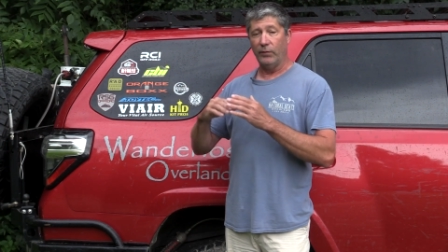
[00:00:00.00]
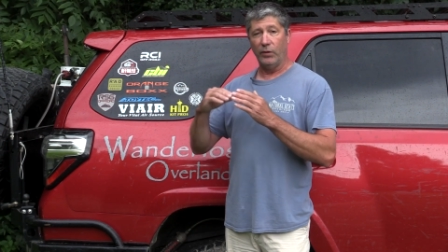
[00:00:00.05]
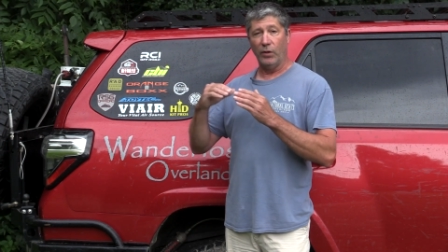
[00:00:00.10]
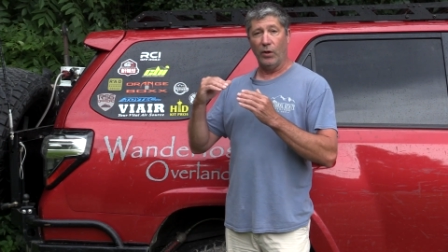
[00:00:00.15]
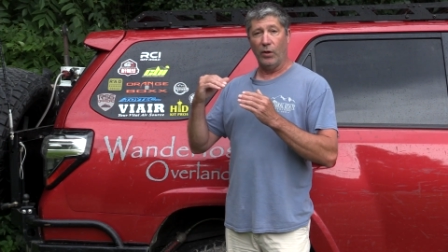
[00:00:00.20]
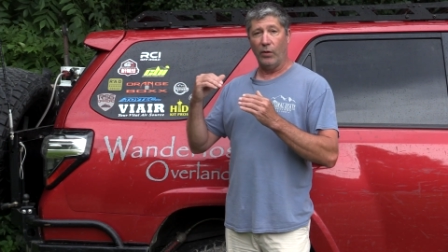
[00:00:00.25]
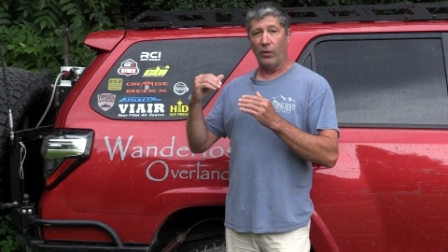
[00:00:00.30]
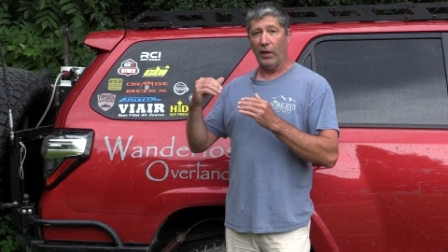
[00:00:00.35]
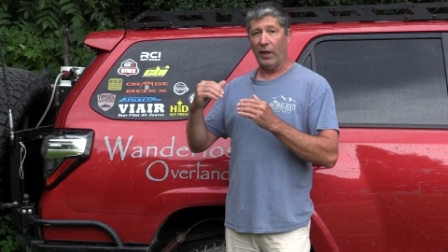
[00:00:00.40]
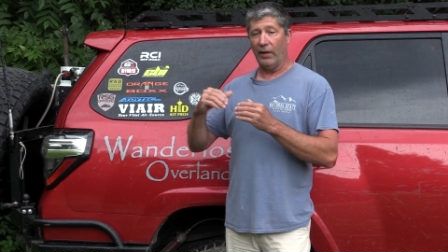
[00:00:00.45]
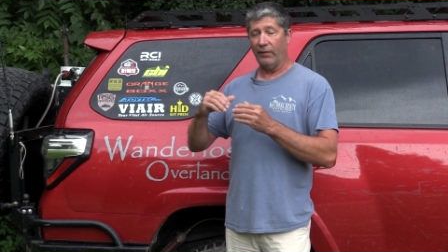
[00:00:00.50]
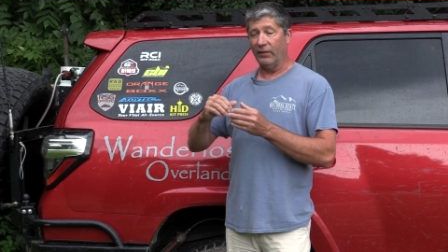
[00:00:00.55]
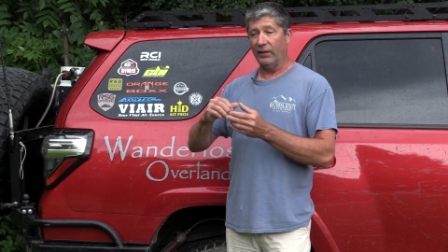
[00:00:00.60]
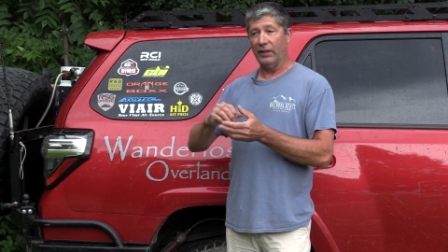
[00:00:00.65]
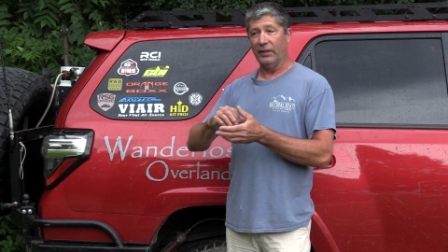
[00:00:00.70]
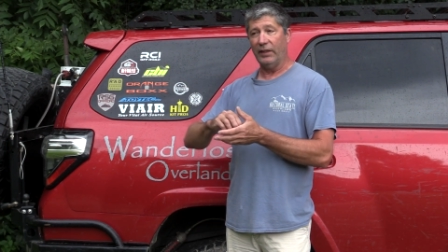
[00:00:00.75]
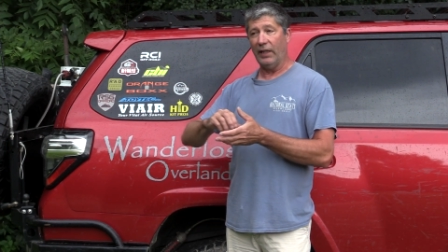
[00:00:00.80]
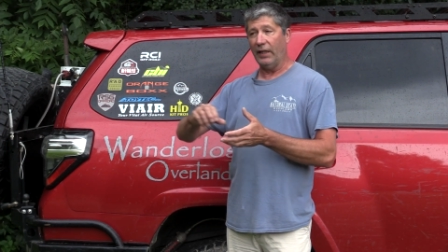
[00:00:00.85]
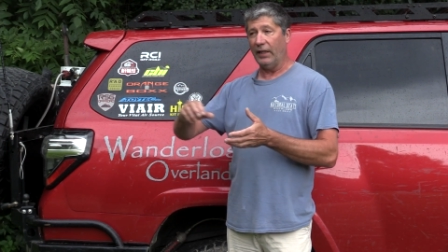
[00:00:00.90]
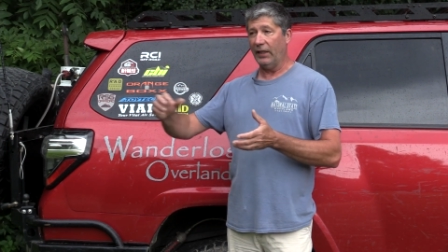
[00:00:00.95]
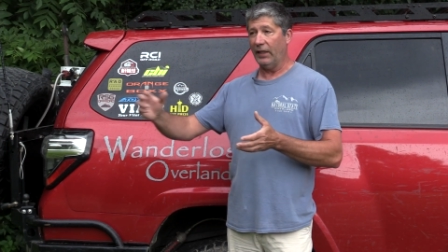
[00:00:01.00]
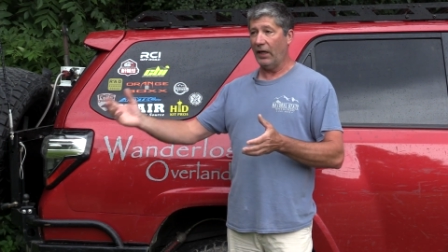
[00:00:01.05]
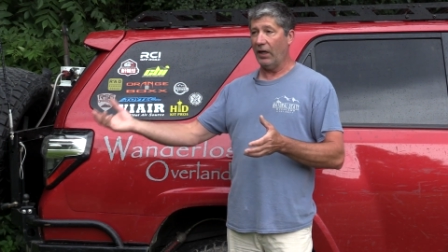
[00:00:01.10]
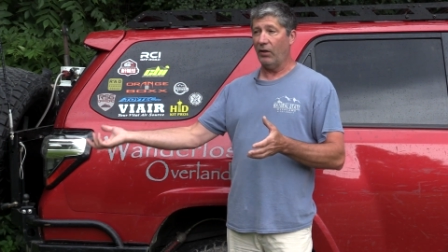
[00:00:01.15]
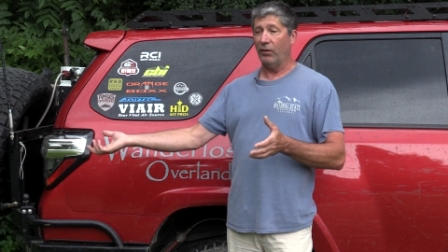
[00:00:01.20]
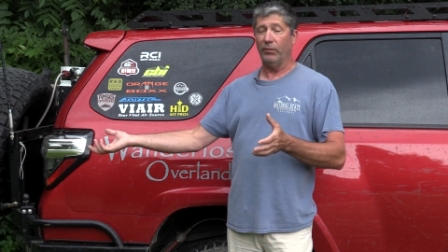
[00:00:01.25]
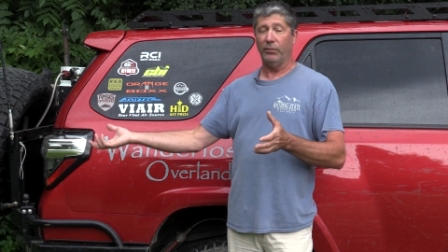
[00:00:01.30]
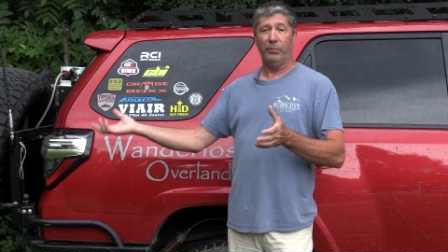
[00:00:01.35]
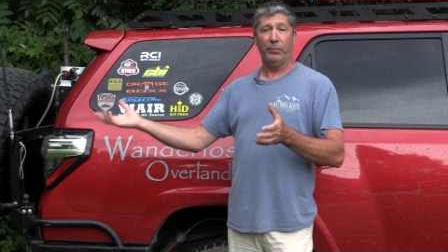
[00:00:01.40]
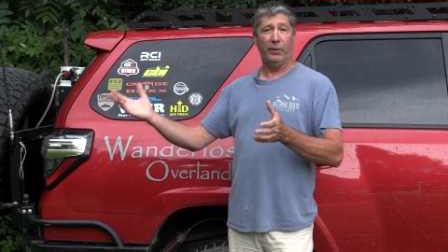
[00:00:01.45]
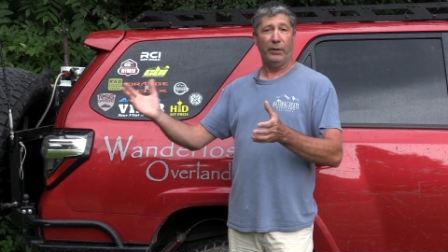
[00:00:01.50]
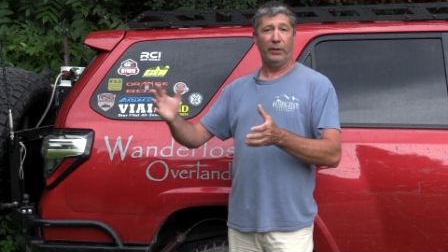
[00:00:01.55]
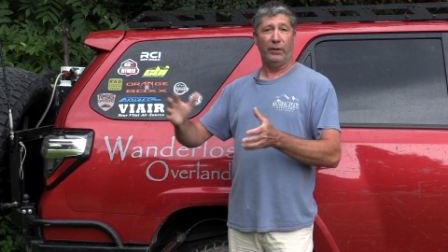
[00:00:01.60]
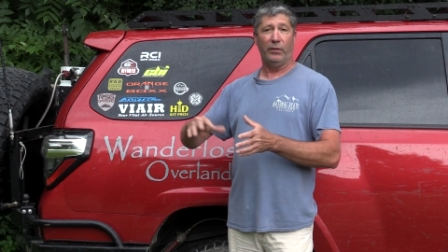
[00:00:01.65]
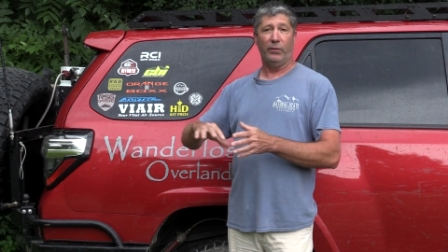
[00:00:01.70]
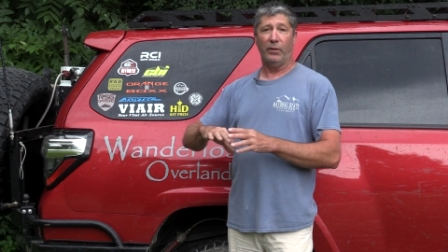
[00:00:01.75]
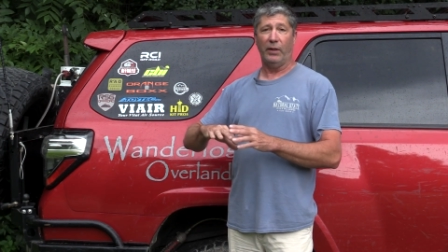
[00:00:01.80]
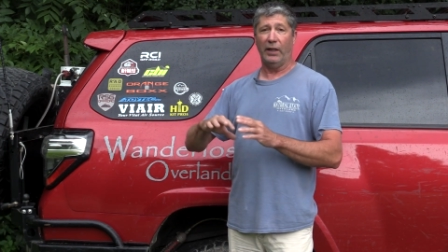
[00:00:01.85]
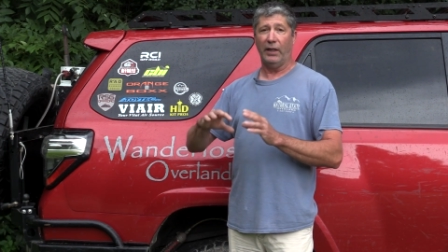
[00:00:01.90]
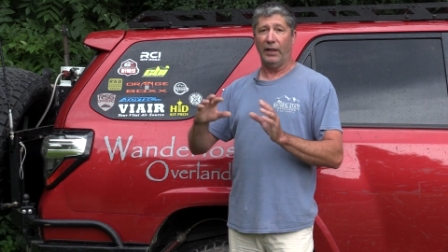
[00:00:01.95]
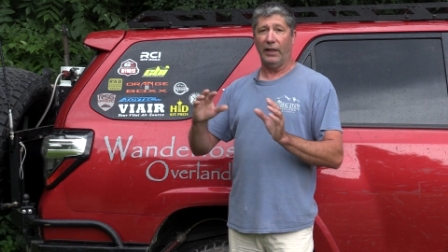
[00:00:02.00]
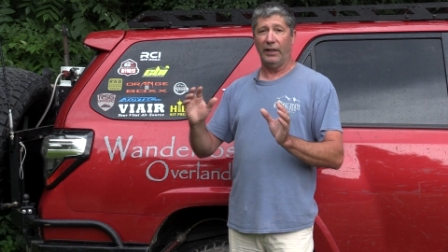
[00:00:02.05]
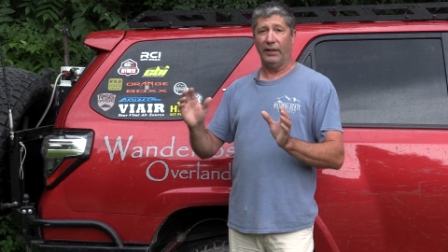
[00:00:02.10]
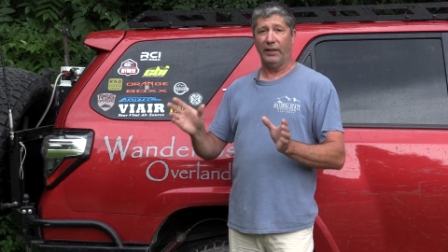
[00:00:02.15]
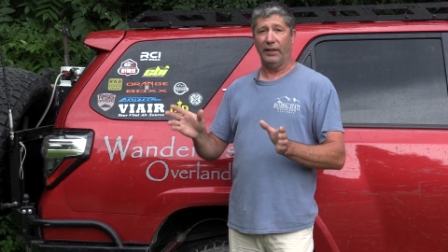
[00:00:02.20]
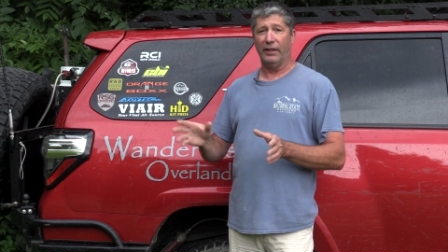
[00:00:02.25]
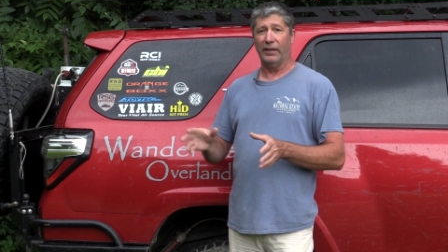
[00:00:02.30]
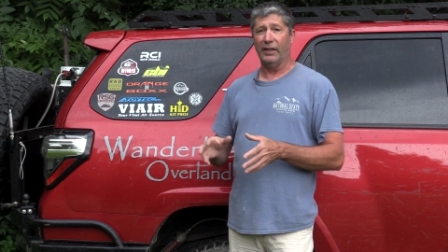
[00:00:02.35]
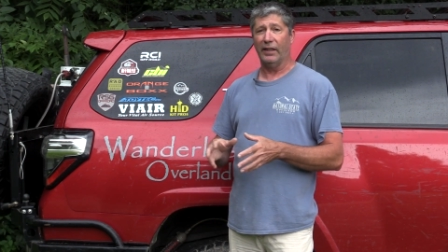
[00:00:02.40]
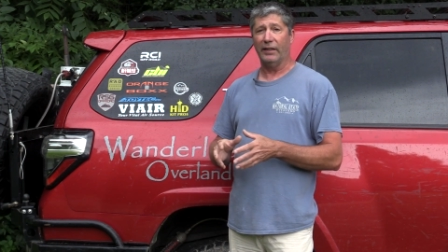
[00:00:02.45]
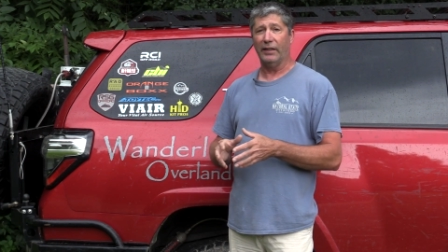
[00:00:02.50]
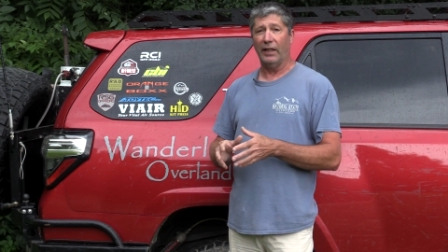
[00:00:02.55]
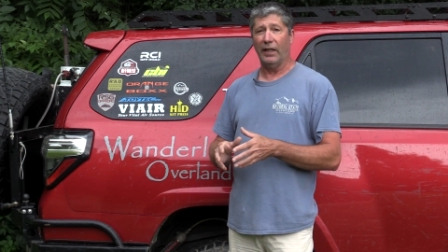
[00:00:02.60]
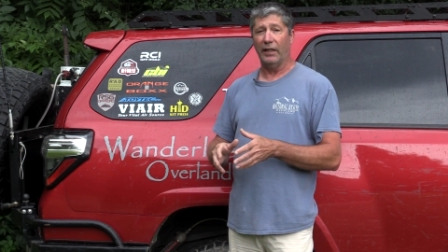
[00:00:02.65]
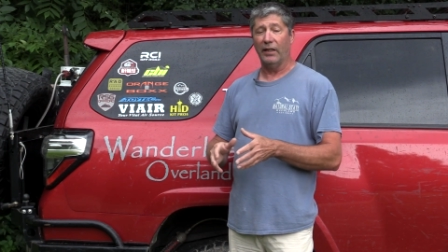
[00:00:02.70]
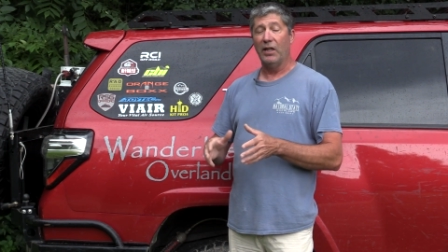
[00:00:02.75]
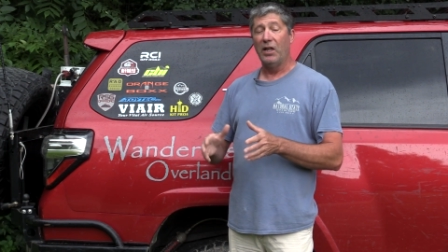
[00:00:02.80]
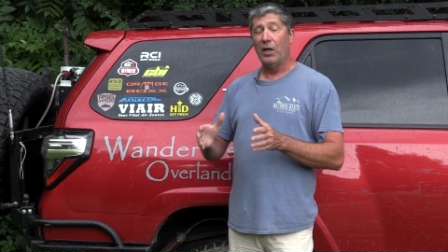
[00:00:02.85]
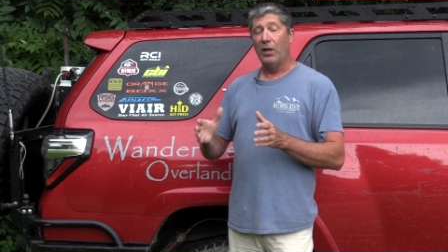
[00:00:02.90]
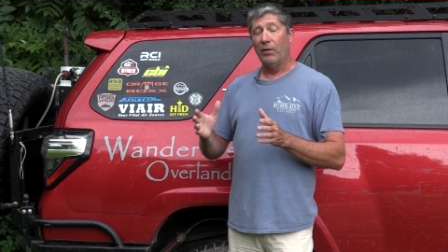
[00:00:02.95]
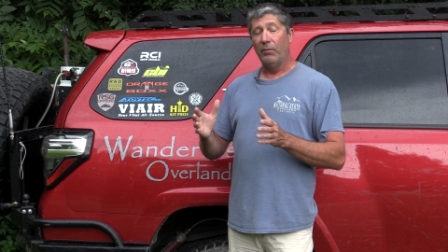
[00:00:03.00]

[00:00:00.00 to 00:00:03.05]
no having to take it out, put it away, anything like that.